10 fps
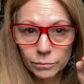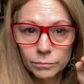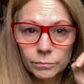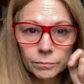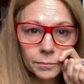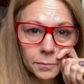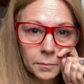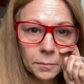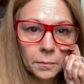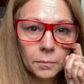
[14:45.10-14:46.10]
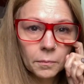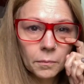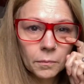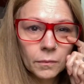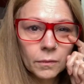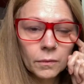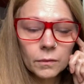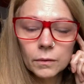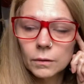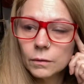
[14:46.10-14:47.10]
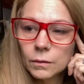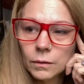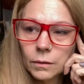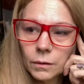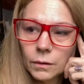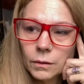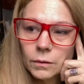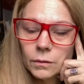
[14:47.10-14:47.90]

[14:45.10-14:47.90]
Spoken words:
Nobody speaks.